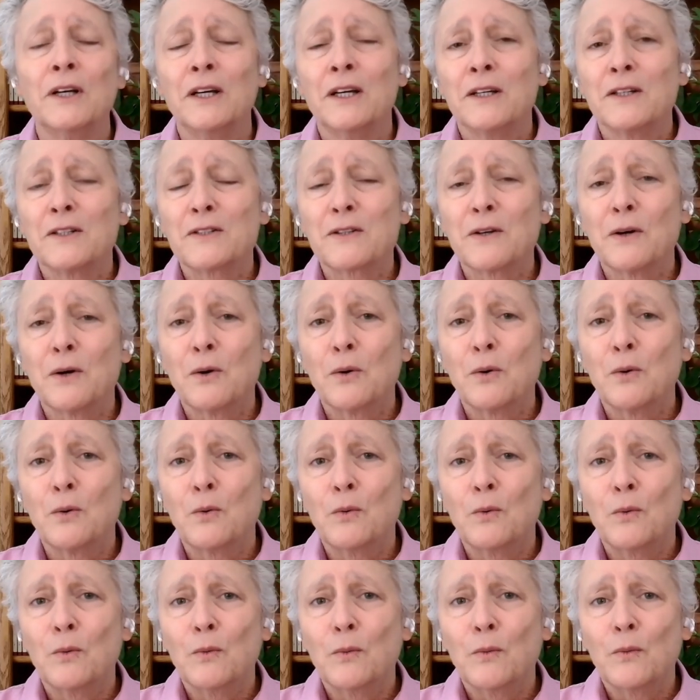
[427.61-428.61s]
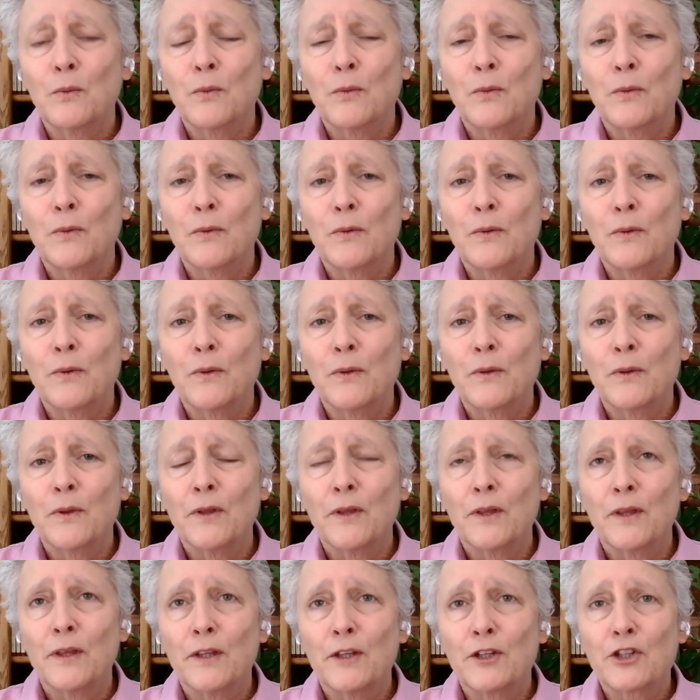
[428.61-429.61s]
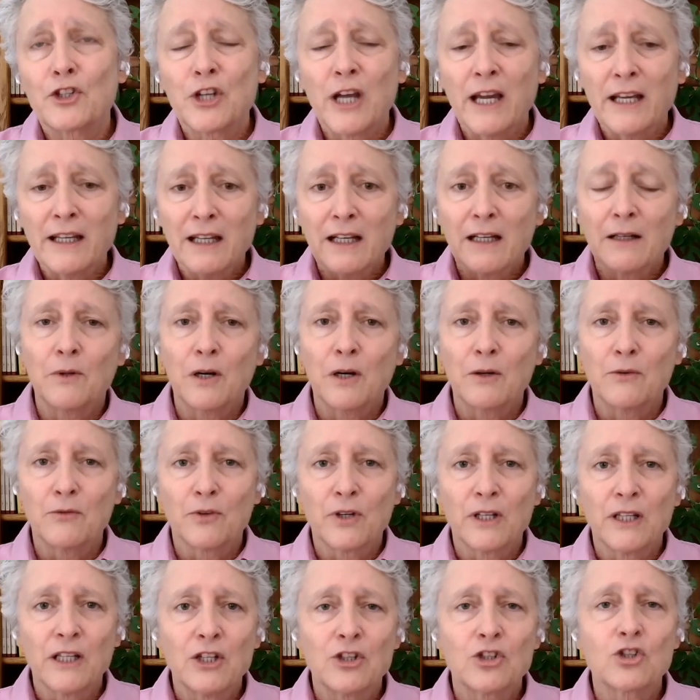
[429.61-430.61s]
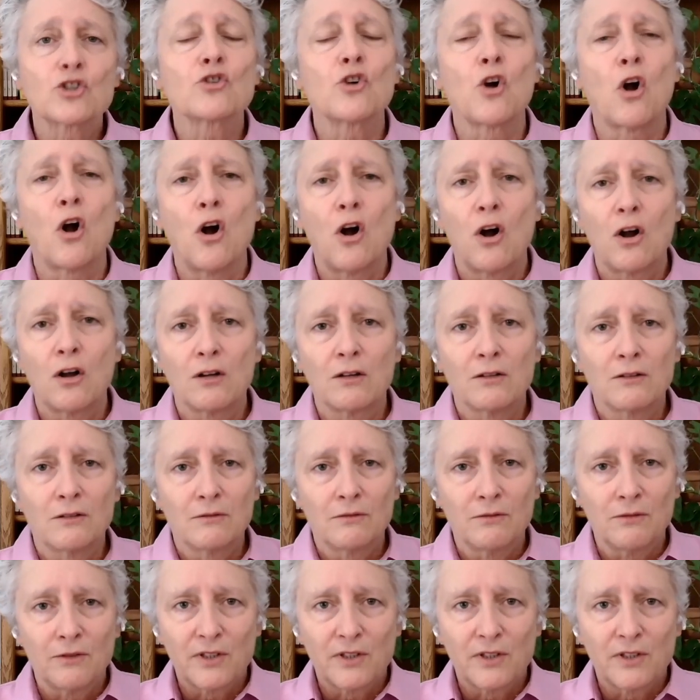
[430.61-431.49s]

So shining a really strong